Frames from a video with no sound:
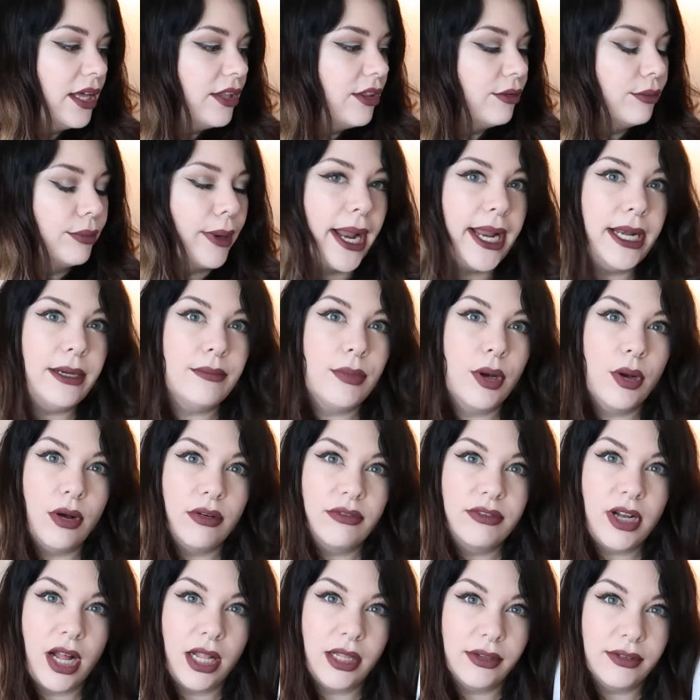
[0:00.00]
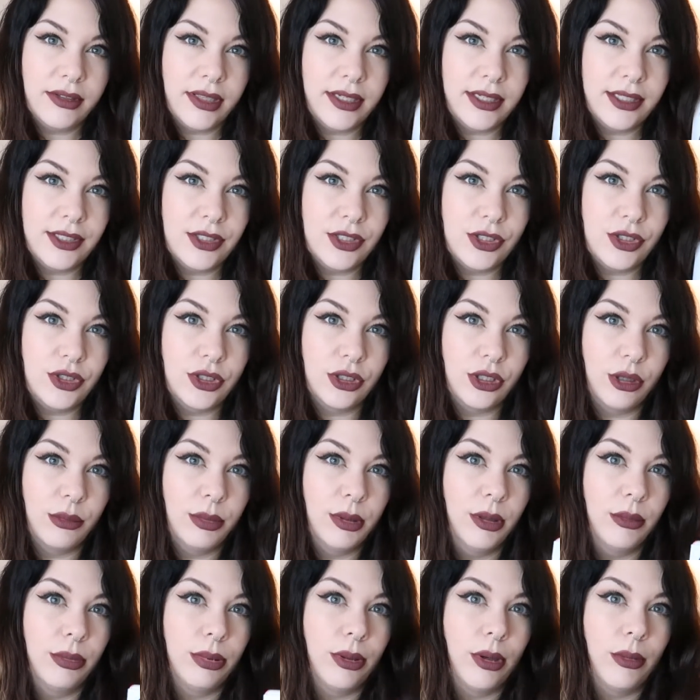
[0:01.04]
rainbow of color that is the Sugar
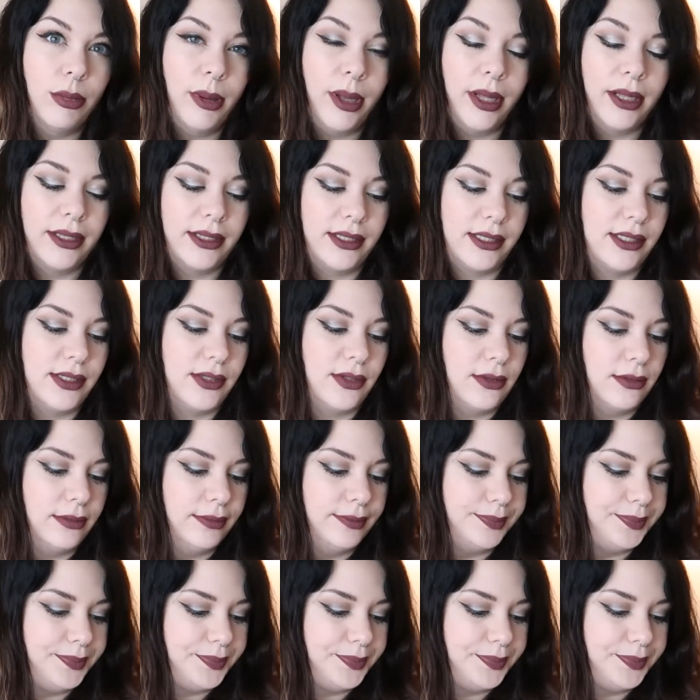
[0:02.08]
Pill Pro palette. So